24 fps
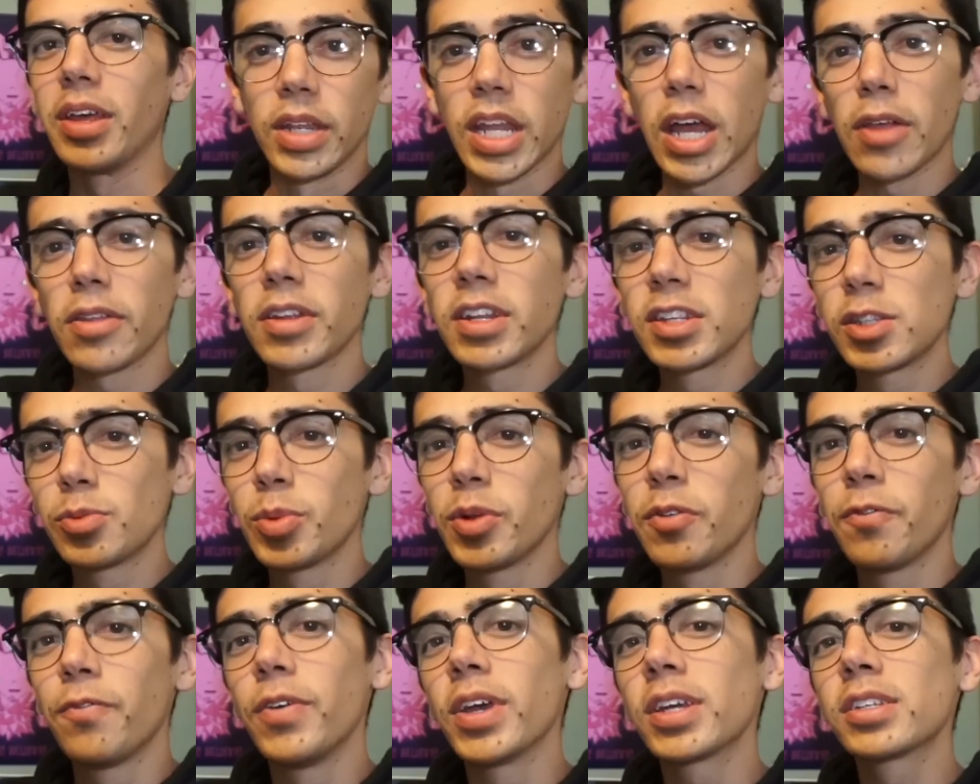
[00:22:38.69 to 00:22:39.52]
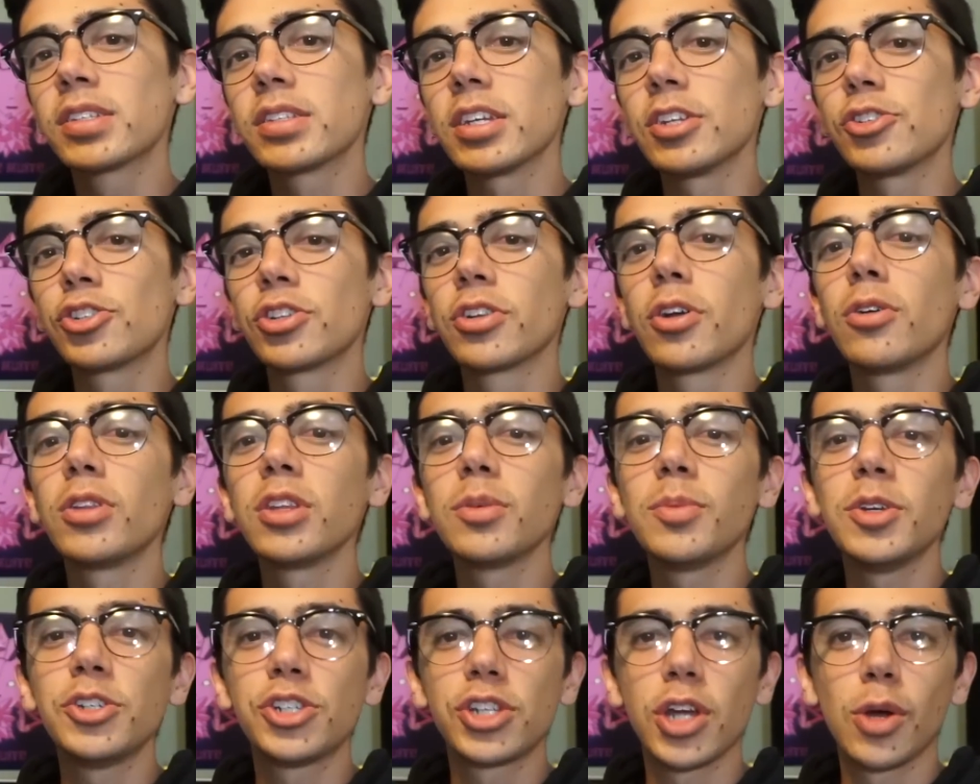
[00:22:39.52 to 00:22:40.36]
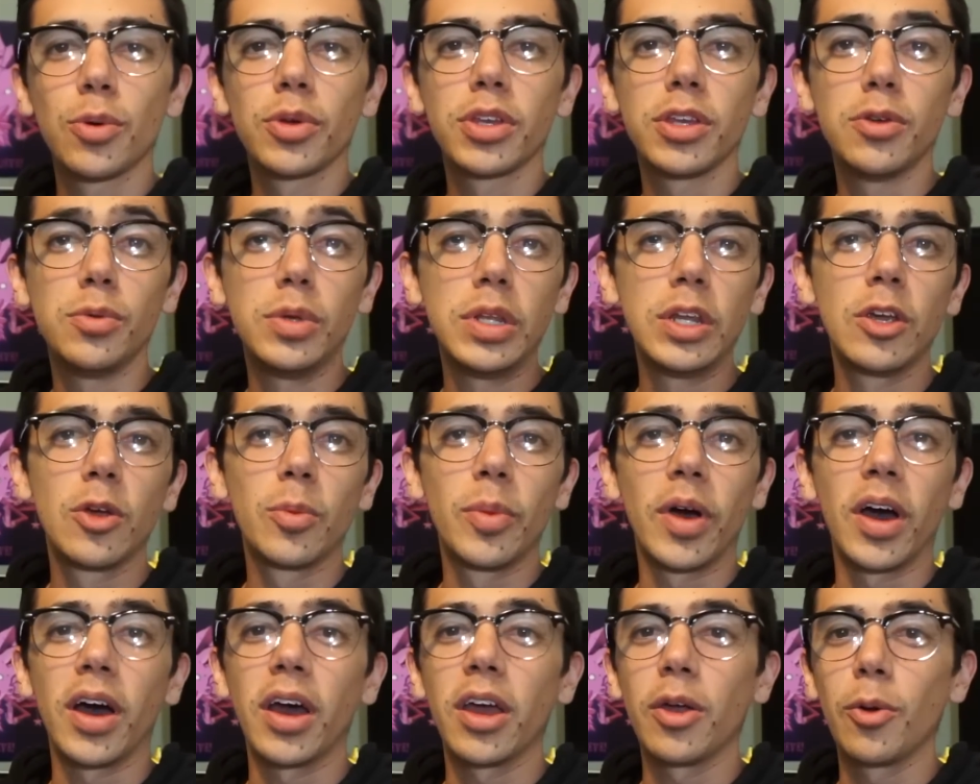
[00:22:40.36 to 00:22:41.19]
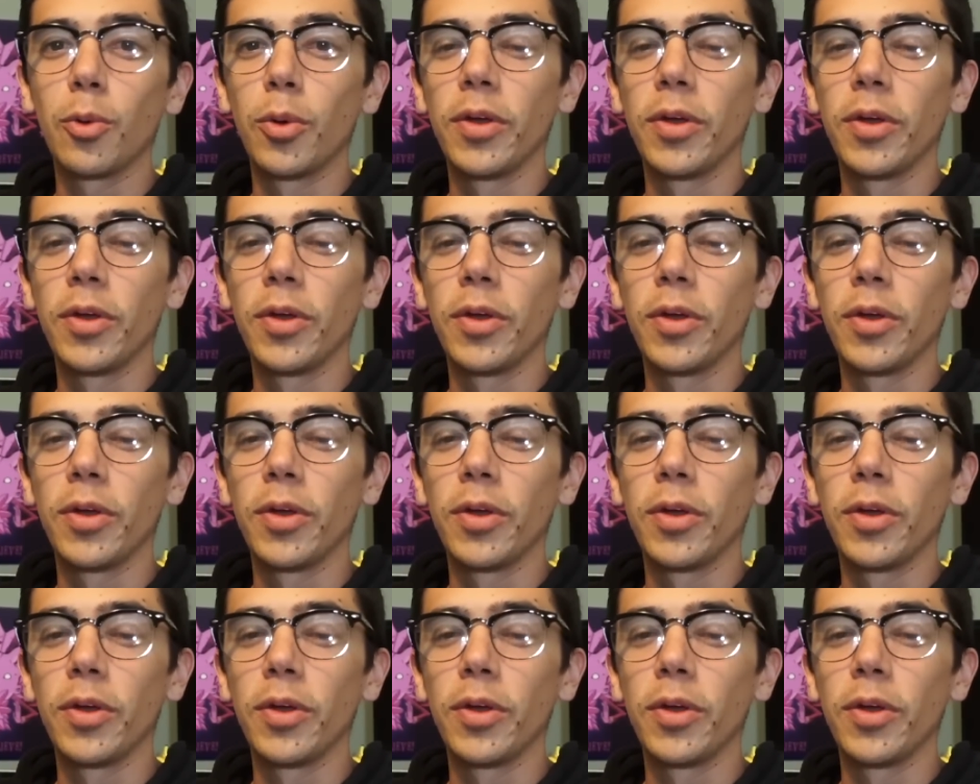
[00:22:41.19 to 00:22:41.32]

Now that it's been fixed, it should only be showing you nearby